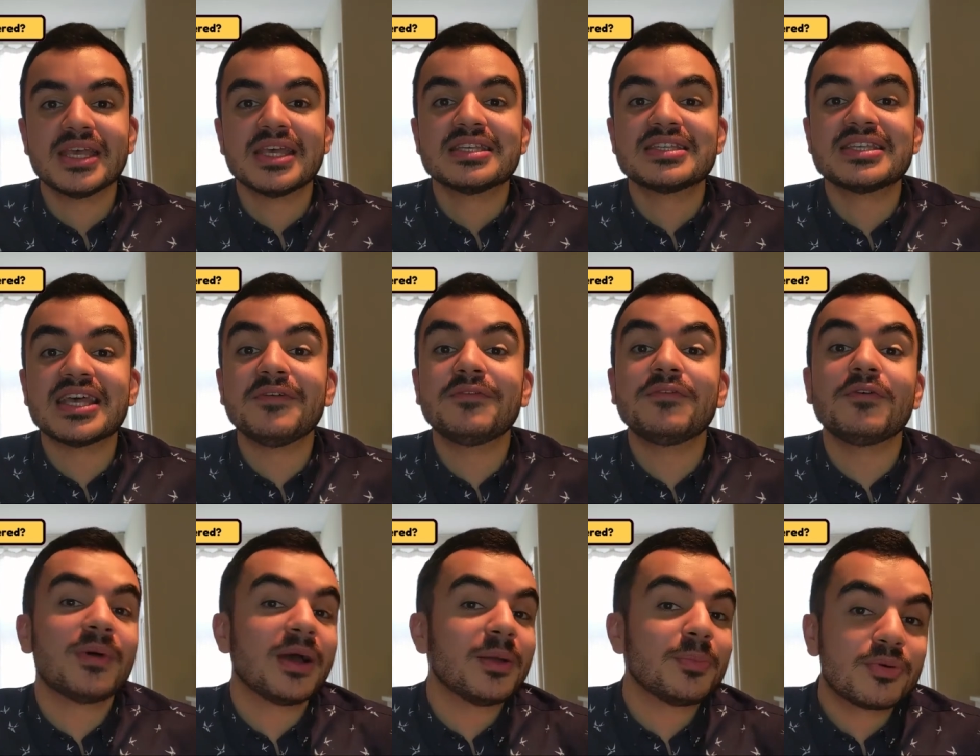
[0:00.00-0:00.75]
Say
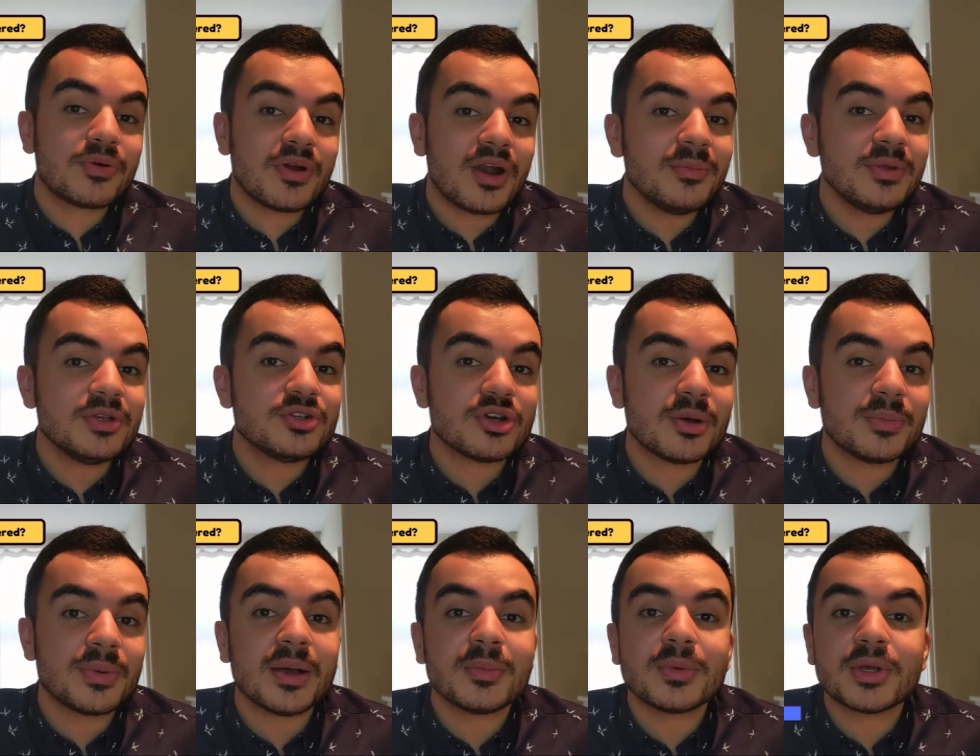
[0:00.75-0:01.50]
for my primary
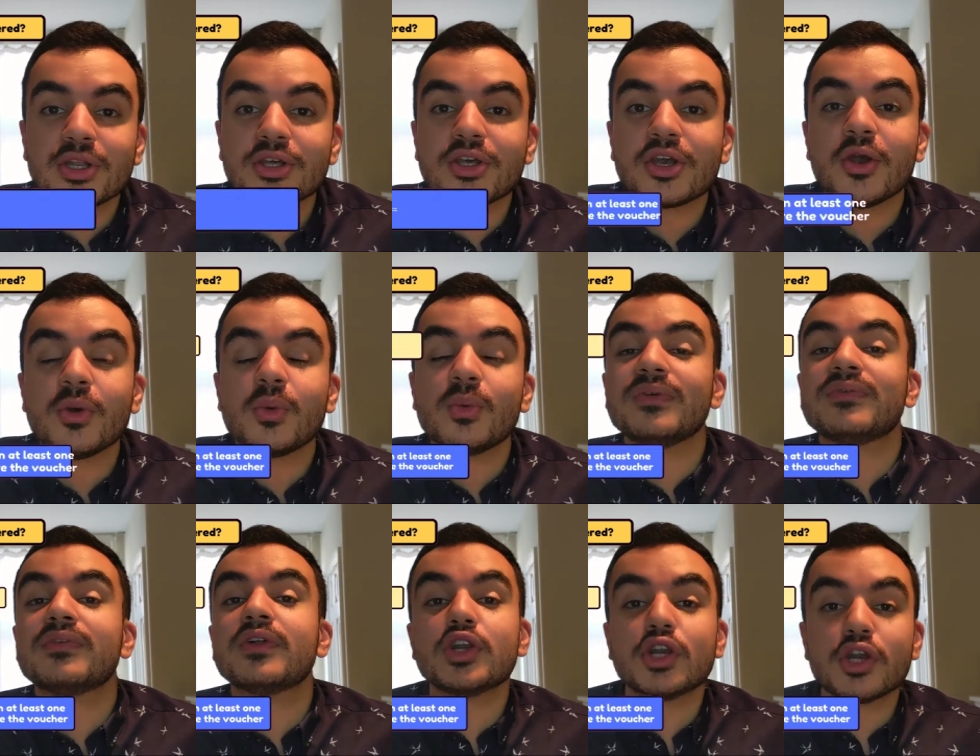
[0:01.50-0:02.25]
job, I'm gonna go
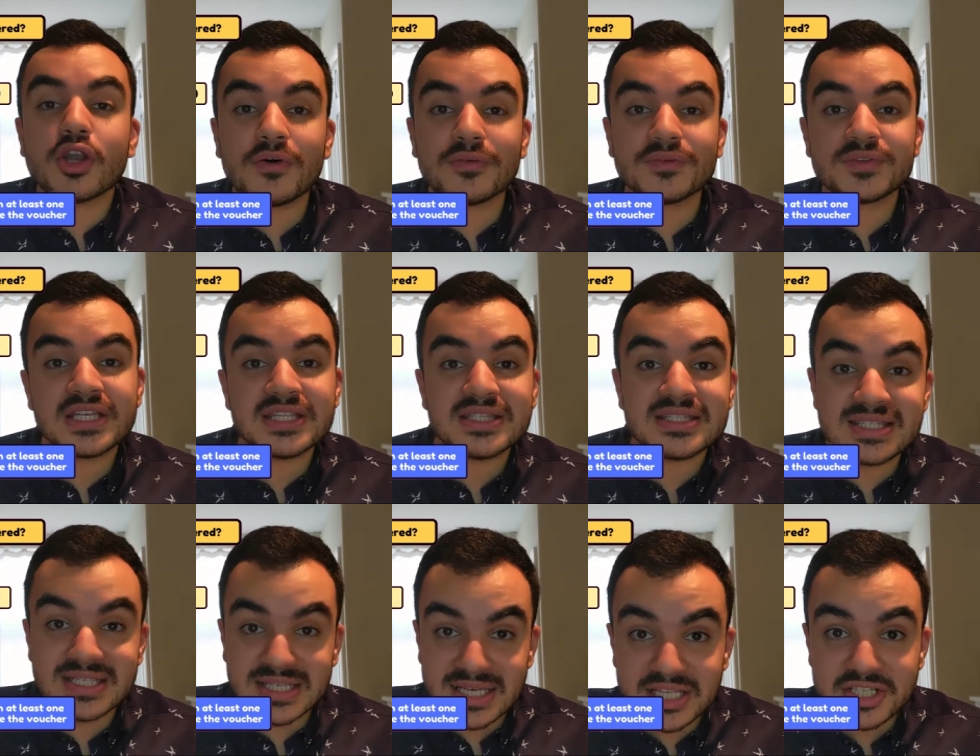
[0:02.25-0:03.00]
with loft
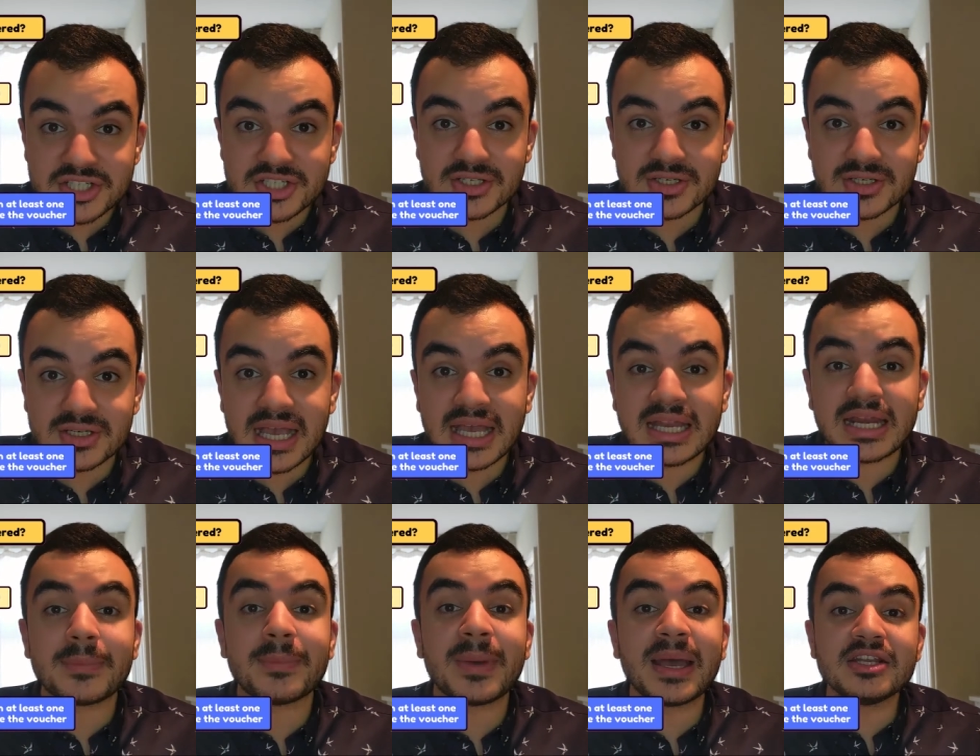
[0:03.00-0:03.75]
insulation,
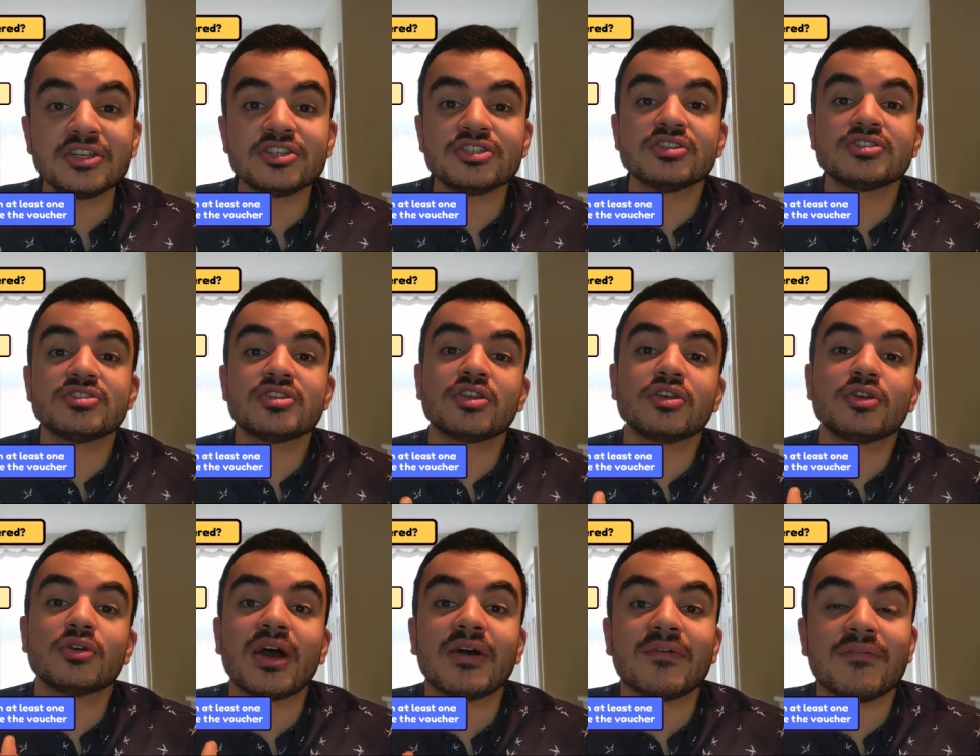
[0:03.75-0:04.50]
and I managed to
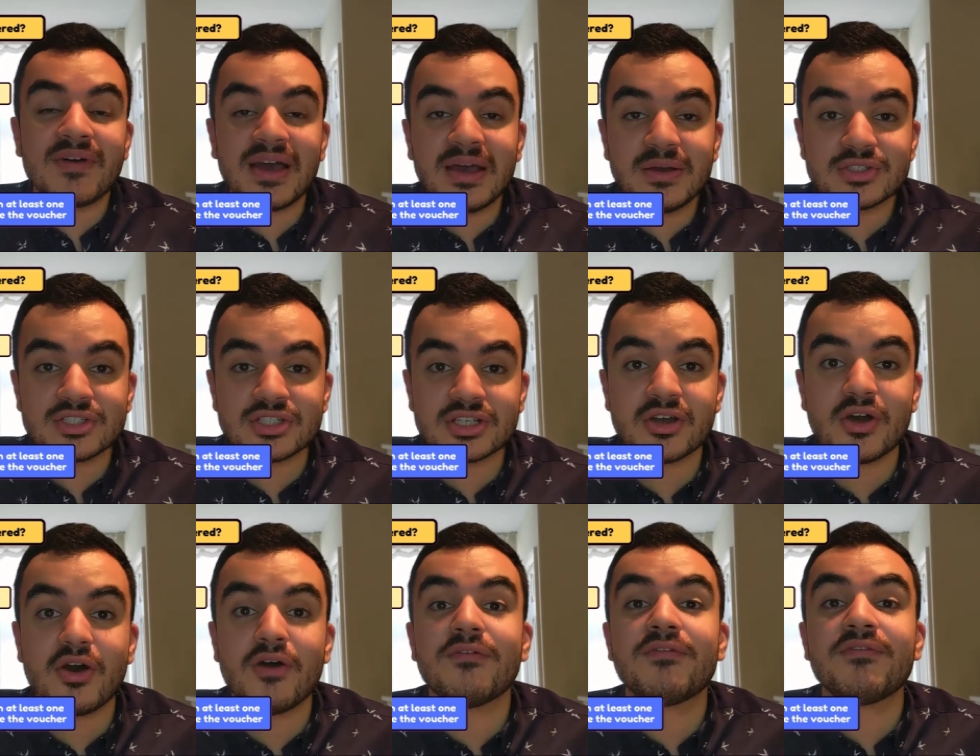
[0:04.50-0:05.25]
secure a
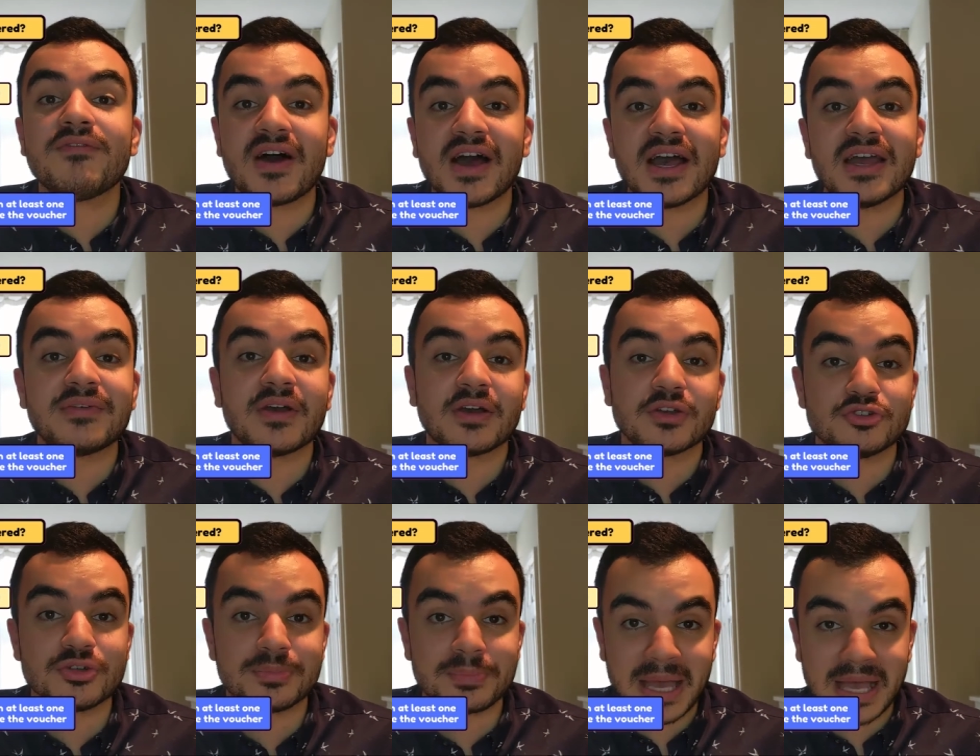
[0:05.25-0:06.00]
voucher of
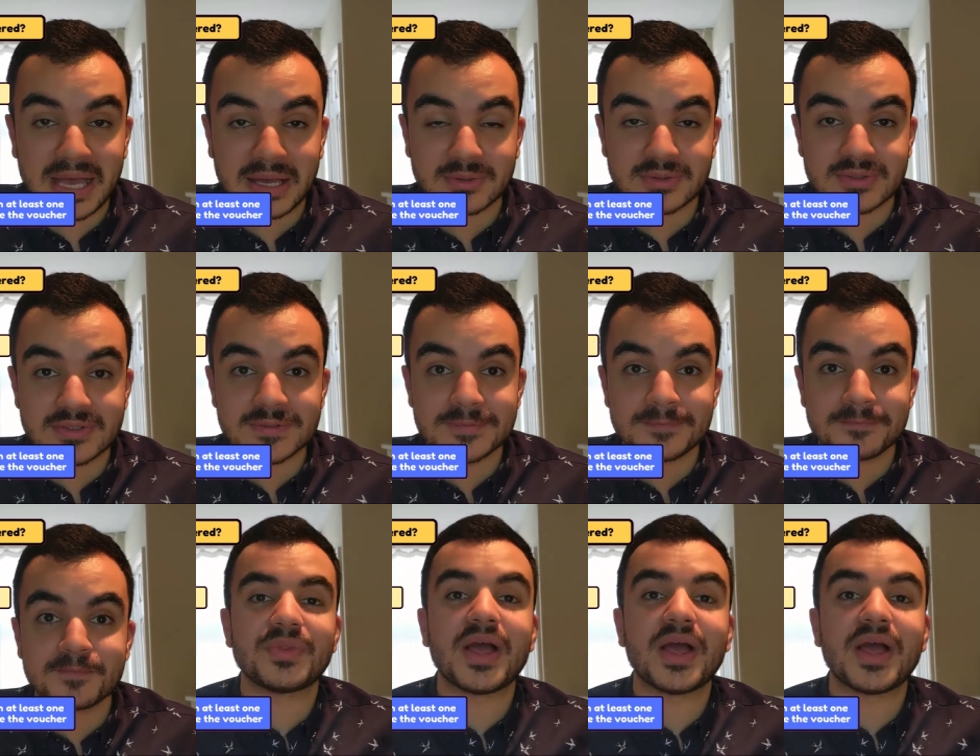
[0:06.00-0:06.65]
500 pounds.